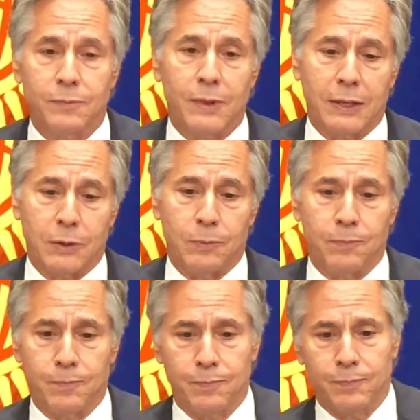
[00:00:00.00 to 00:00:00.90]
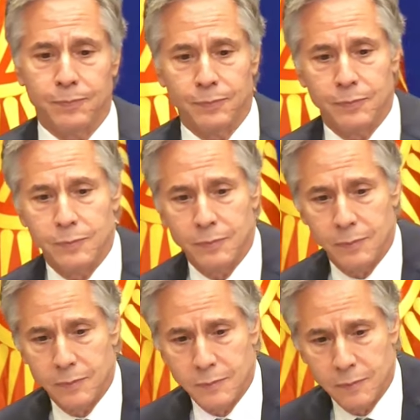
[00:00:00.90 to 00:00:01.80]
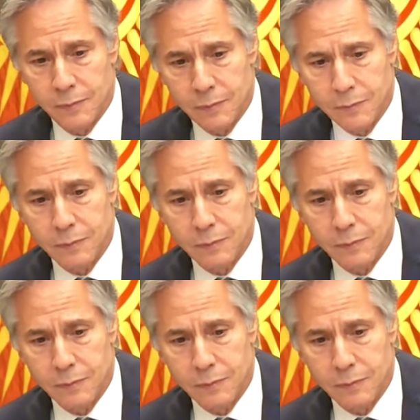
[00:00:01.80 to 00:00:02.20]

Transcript: Thank you. Thank you.